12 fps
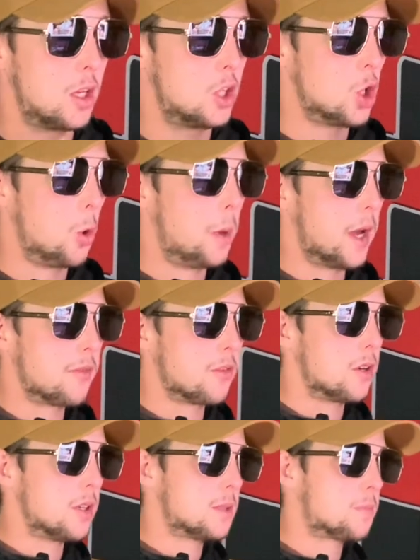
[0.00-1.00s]
Joe
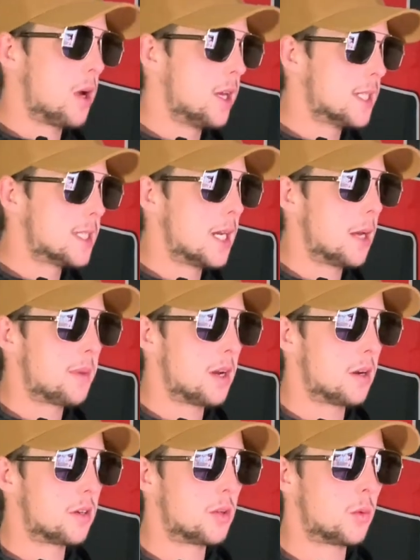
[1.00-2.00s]
Pyfer is probably set up
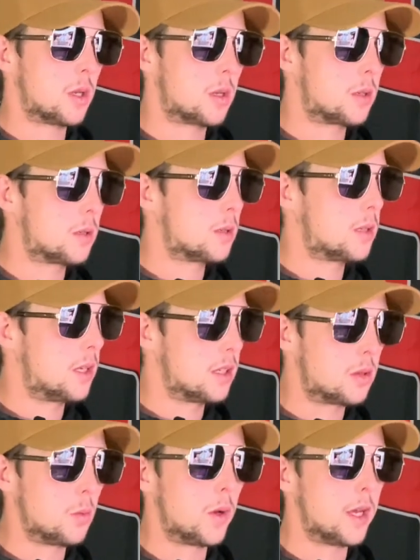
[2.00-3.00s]
here to get
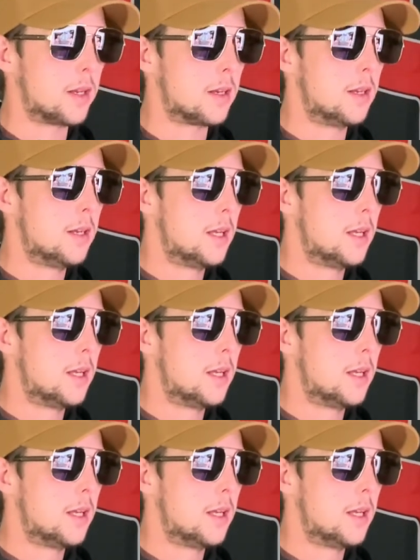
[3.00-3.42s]
the win.